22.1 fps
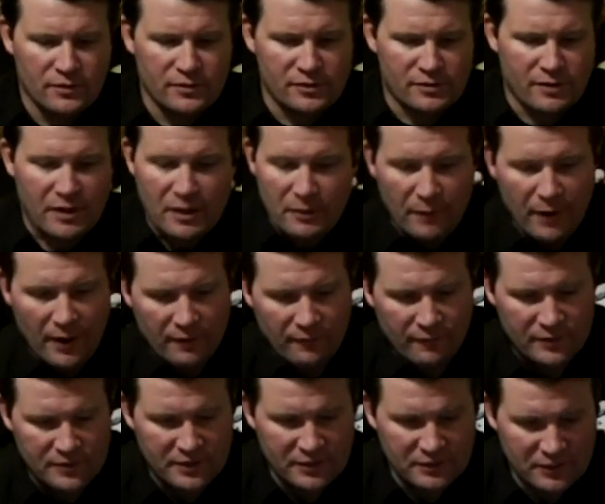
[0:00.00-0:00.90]
So anyway,
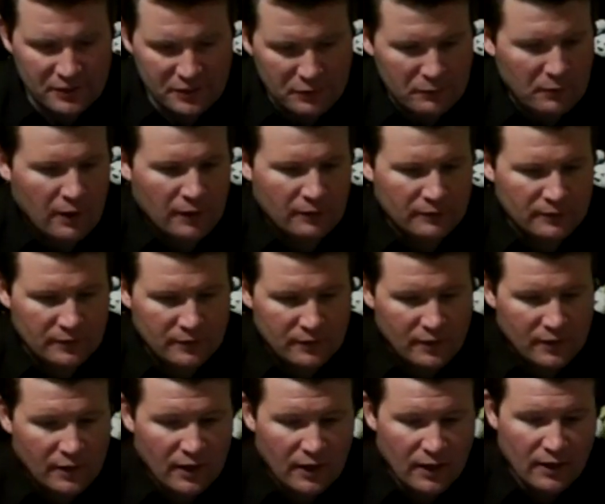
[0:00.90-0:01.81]
let's continue on.
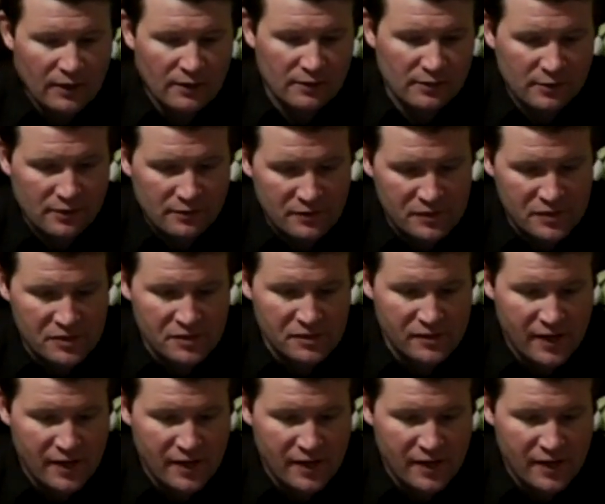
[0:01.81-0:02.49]
This